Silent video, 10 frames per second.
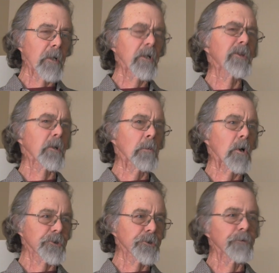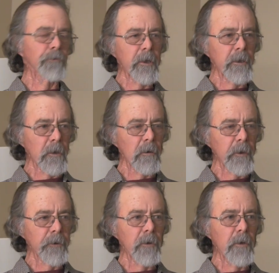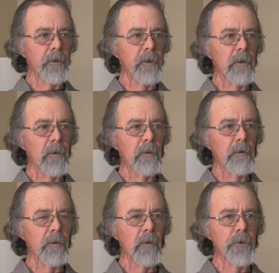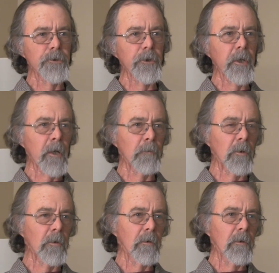And I think BOSS did finally collect on the loss of the camera.